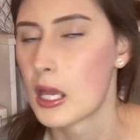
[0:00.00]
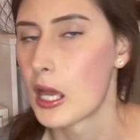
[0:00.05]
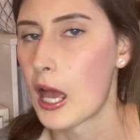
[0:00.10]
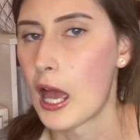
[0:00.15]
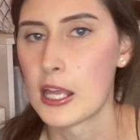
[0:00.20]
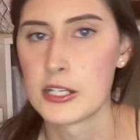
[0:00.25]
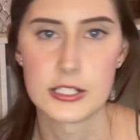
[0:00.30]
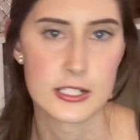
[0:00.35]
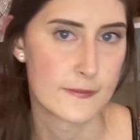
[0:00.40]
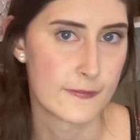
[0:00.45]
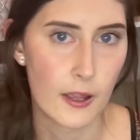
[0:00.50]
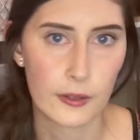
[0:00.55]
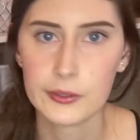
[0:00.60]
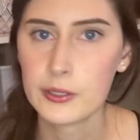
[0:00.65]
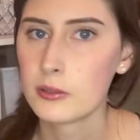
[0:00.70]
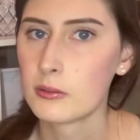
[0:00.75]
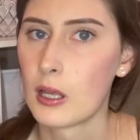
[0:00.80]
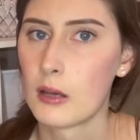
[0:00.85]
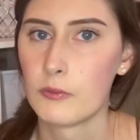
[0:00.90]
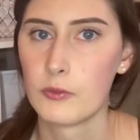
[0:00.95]
i just fell
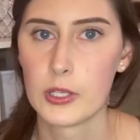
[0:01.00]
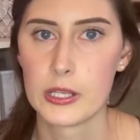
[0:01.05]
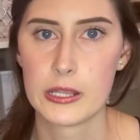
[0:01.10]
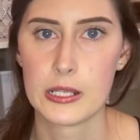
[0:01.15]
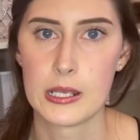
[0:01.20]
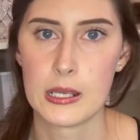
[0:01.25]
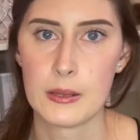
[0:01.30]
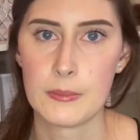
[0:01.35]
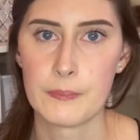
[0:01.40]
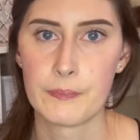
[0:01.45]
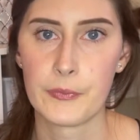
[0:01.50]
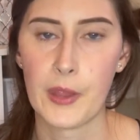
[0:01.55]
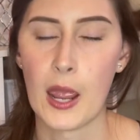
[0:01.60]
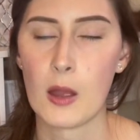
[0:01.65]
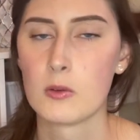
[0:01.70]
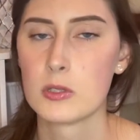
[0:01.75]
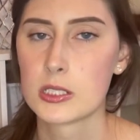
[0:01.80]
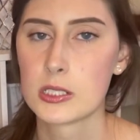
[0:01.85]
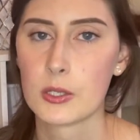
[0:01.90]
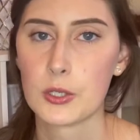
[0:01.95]
in love with them i
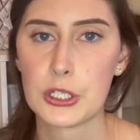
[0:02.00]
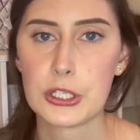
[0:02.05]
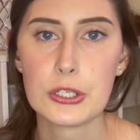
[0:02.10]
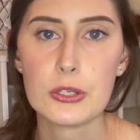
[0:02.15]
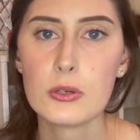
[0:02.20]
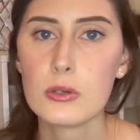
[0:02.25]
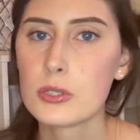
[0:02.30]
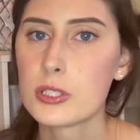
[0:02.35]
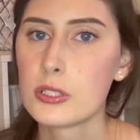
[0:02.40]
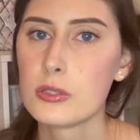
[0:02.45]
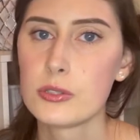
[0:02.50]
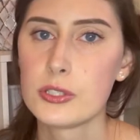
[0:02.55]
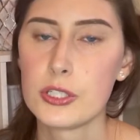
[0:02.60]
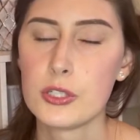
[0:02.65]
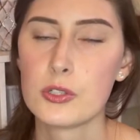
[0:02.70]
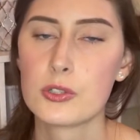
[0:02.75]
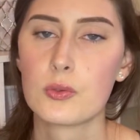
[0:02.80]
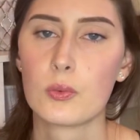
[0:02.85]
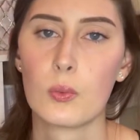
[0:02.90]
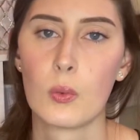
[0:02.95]
was a huge huge
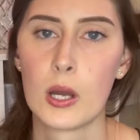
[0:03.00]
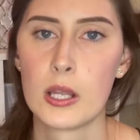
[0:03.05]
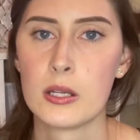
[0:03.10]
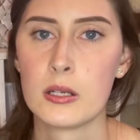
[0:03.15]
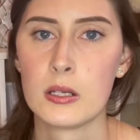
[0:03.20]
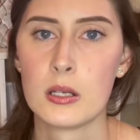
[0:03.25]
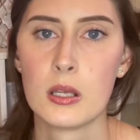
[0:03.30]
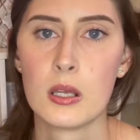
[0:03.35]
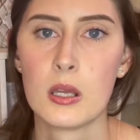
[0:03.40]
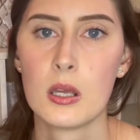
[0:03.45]
huge one